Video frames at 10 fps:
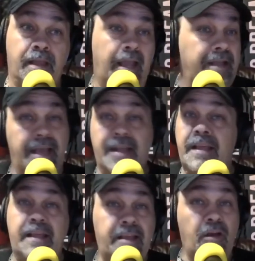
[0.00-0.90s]
And yet
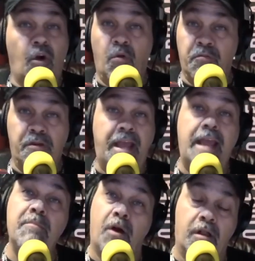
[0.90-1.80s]
he
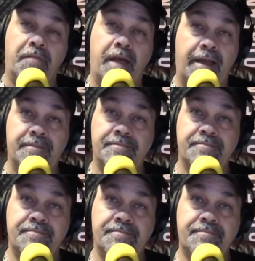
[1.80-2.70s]
overcame all of that.
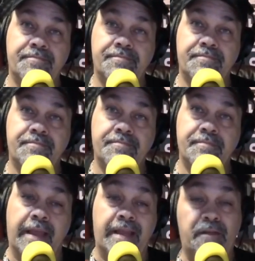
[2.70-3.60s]

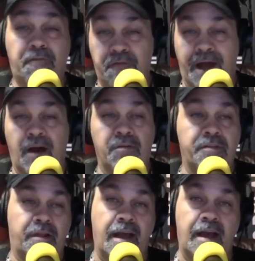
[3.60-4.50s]
And he
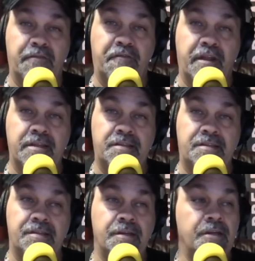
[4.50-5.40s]
found the
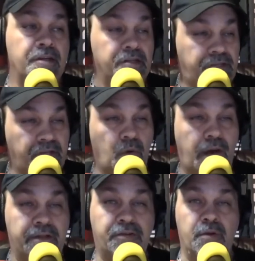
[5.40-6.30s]
confidence to go
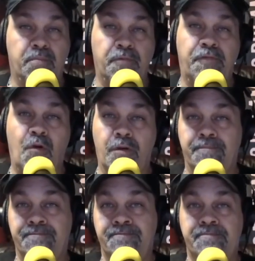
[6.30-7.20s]
out there and perform,
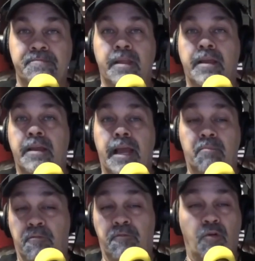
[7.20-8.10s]

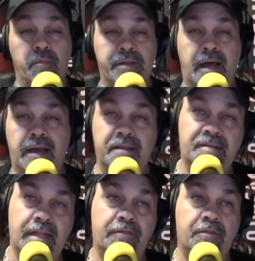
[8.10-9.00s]
and perform at the
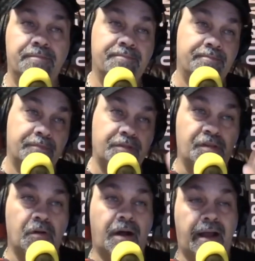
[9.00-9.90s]
highest level.
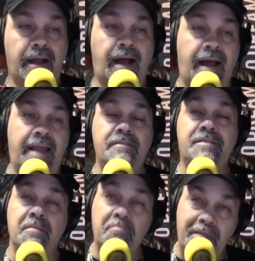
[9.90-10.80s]
So I, I,
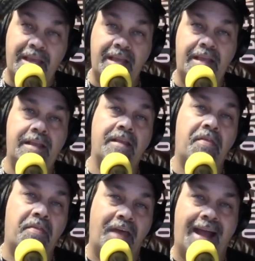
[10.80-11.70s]
to me,
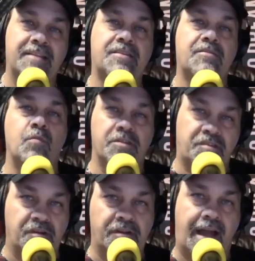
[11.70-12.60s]
that's what
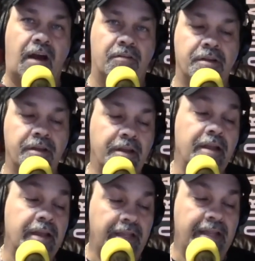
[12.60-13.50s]
stood out
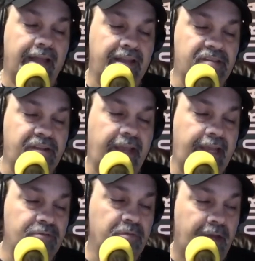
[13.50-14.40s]
in that
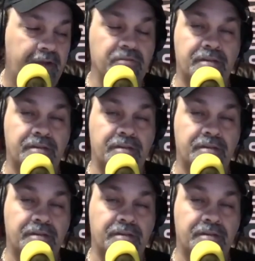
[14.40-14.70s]
exchange with Michael